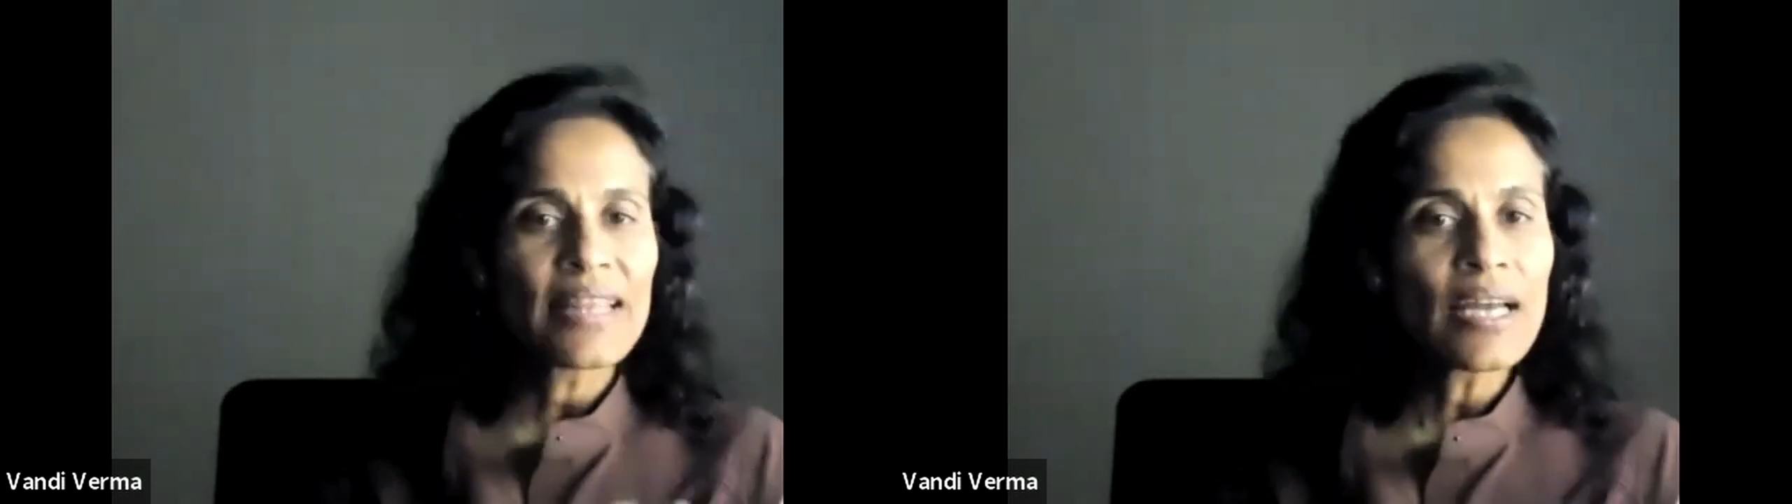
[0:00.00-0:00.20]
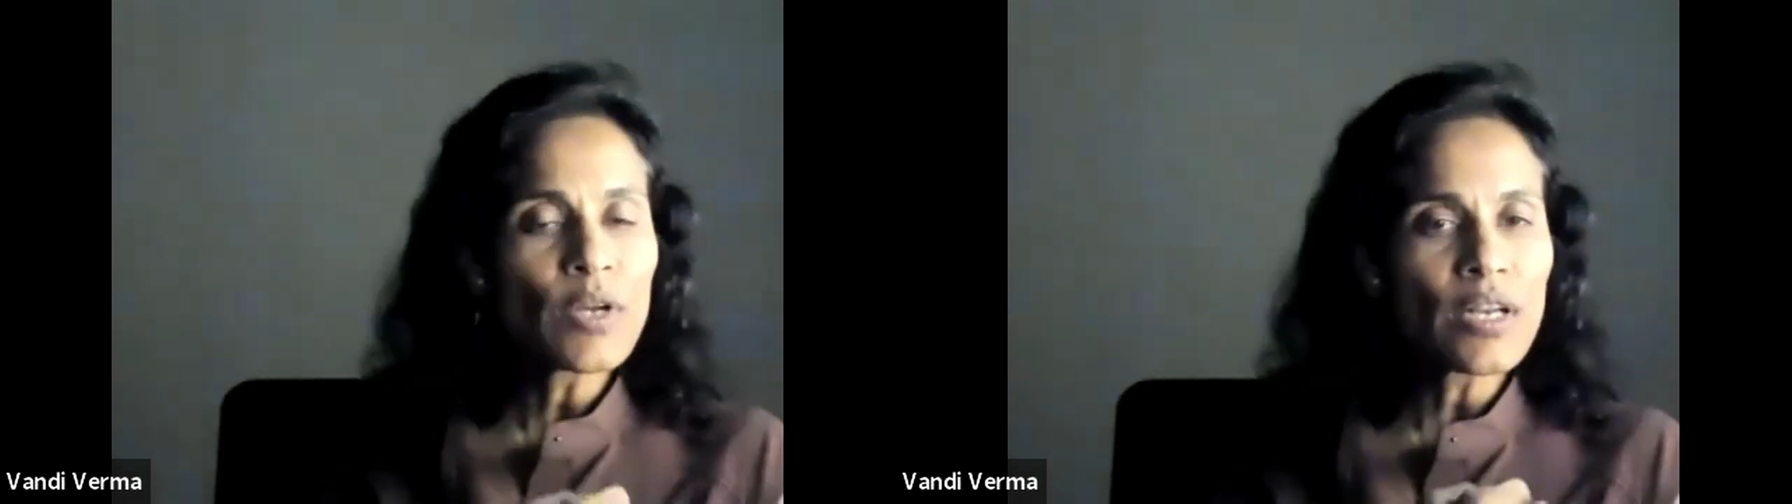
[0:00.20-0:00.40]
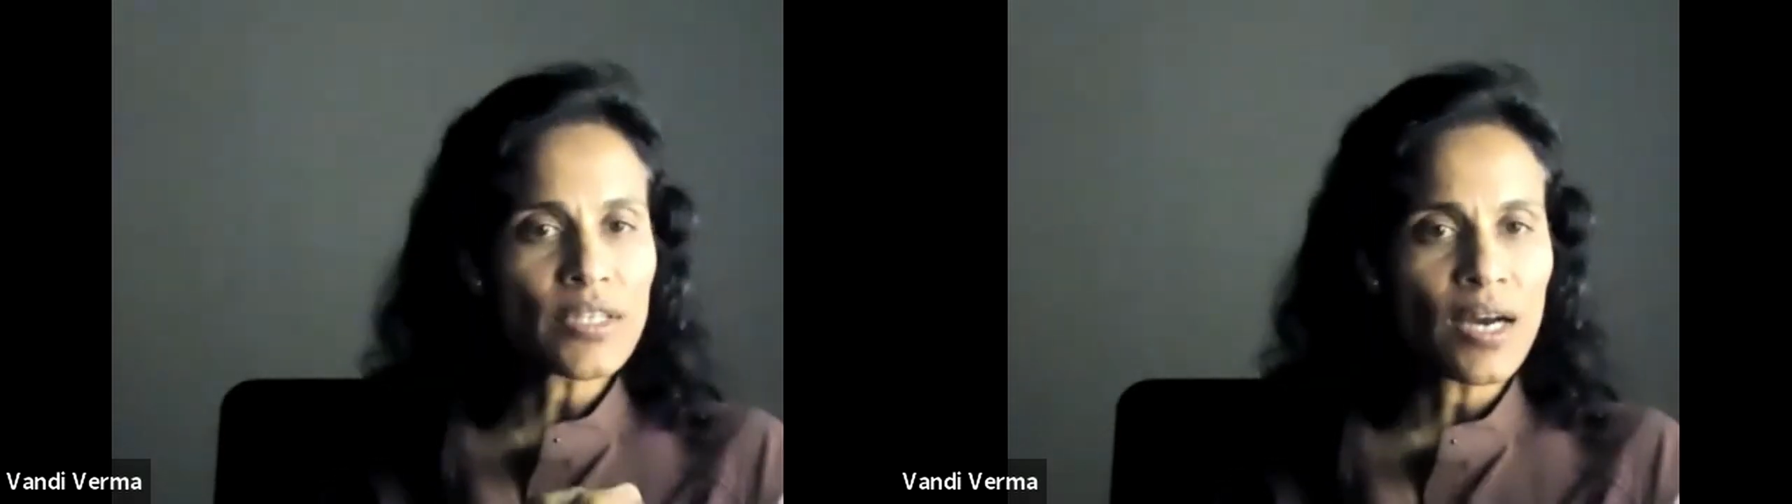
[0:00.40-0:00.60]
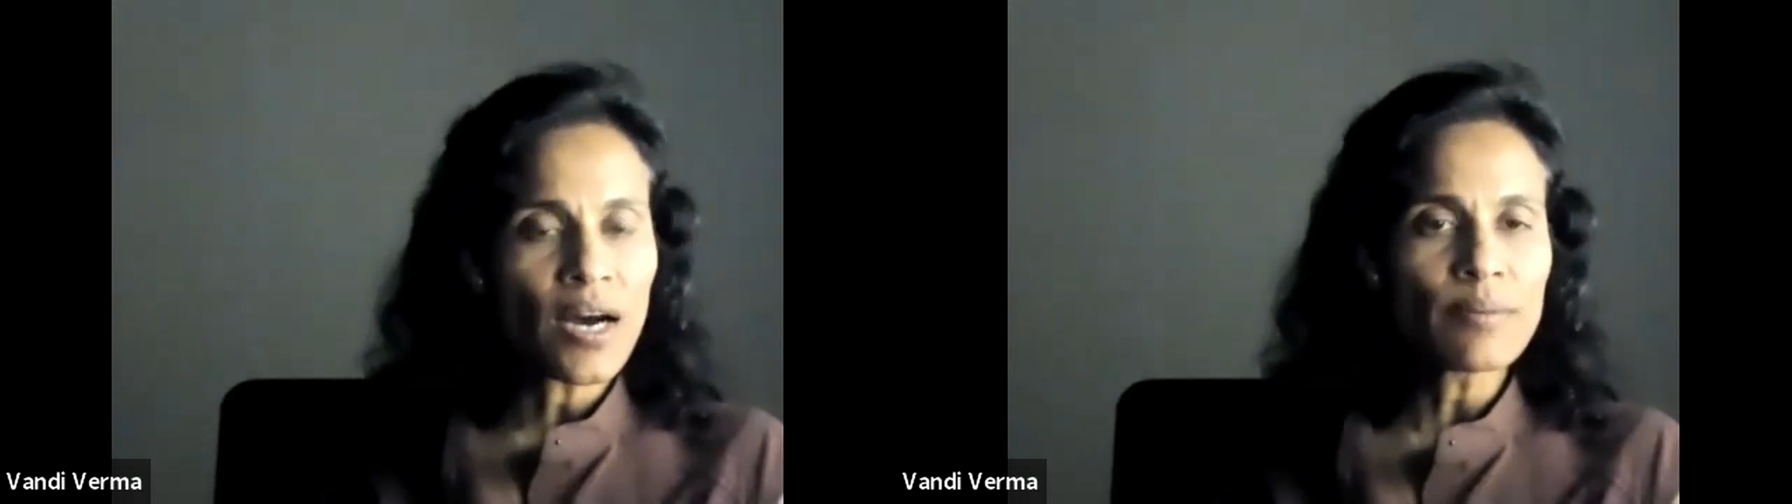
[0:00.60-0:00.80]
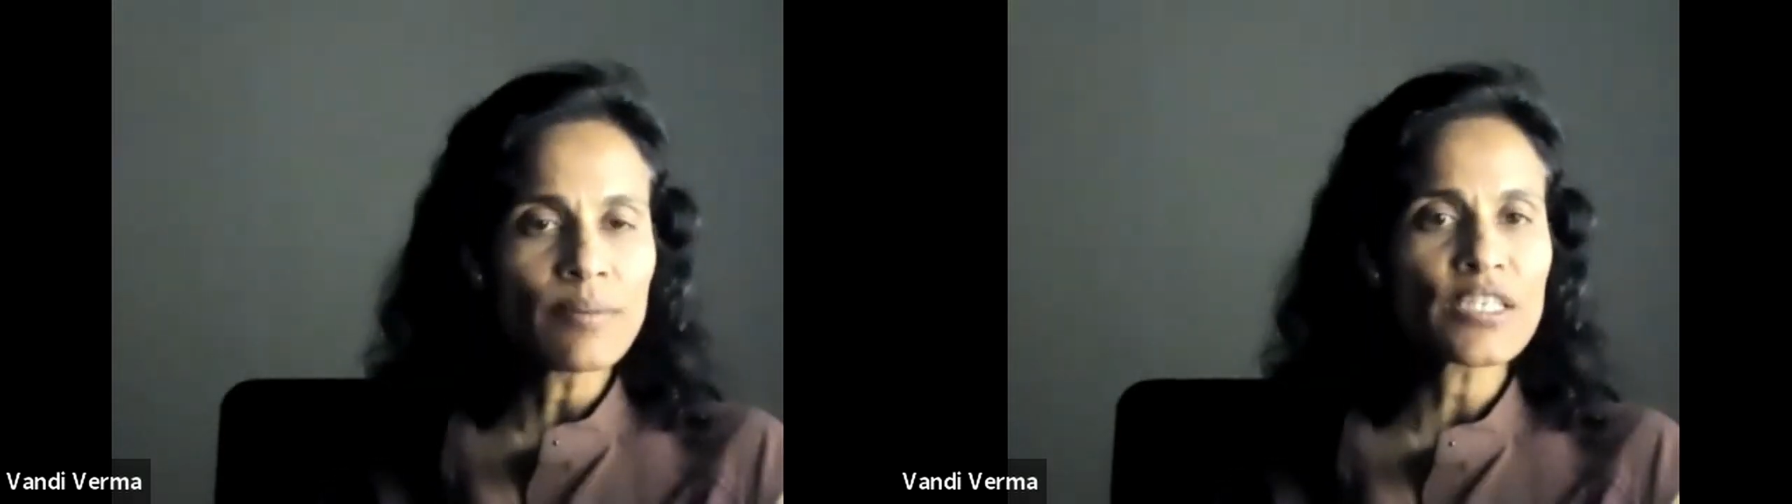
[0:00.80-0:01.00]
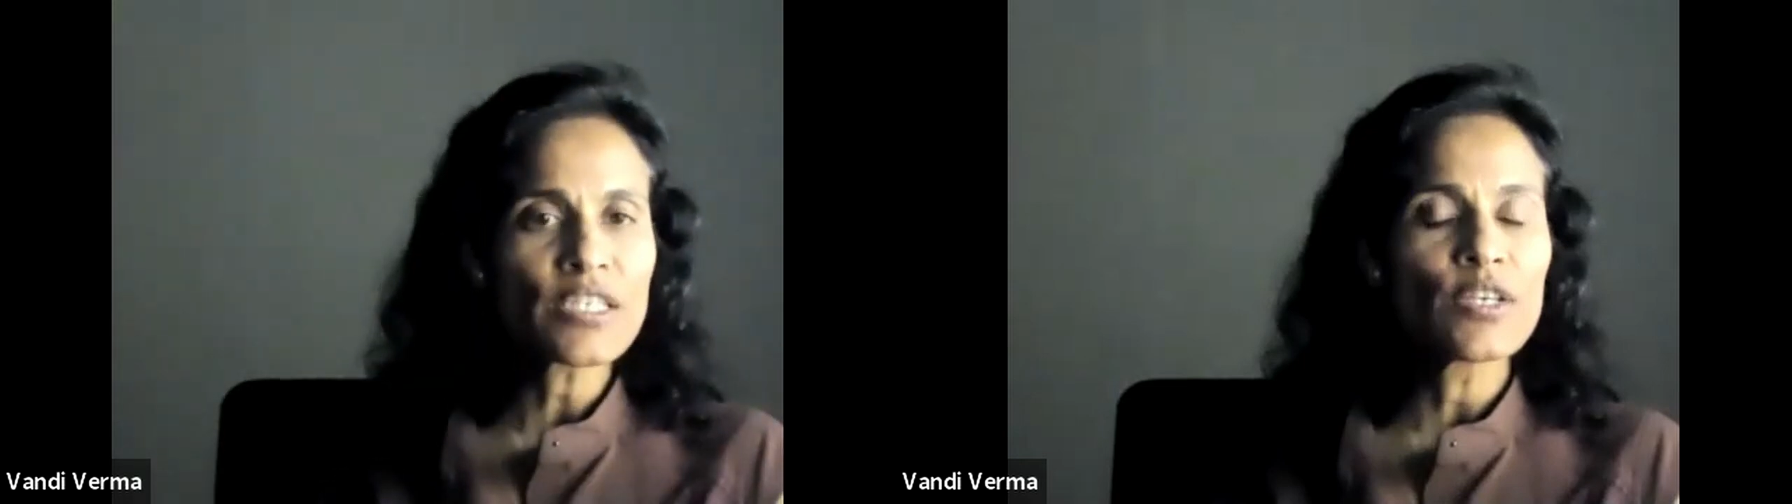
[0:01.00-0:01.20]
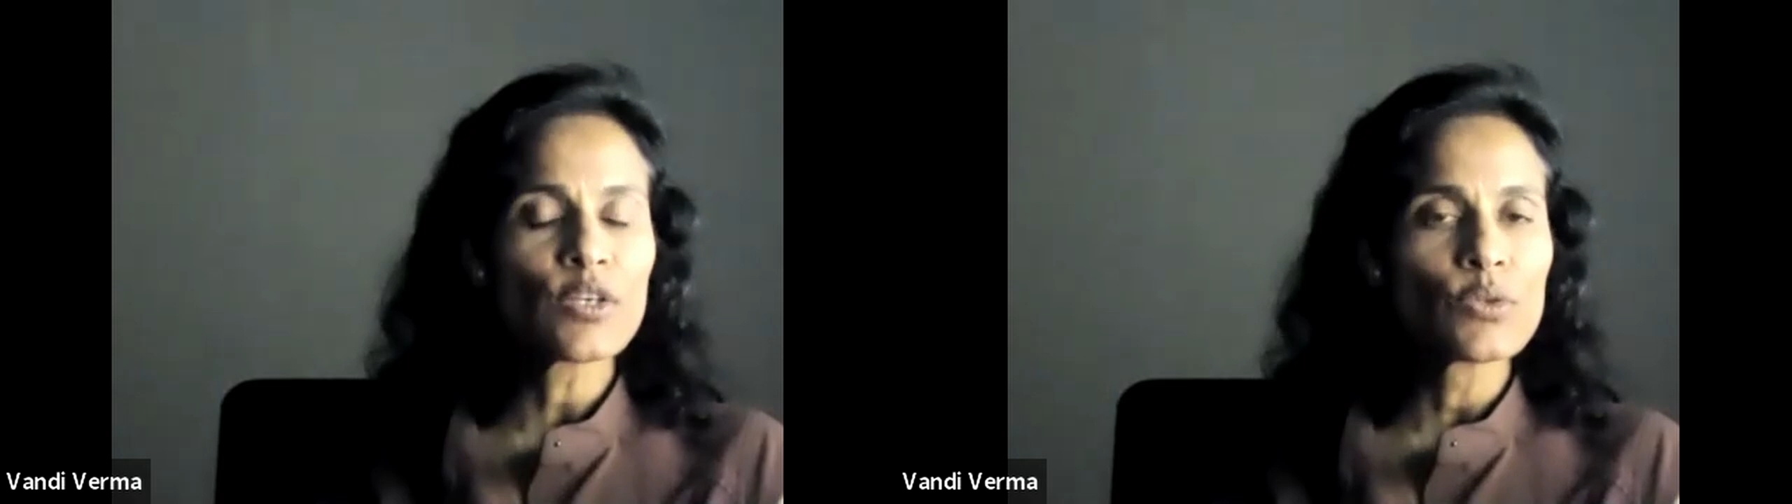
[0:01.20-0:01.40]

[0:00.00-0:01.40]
And then we'll autonomously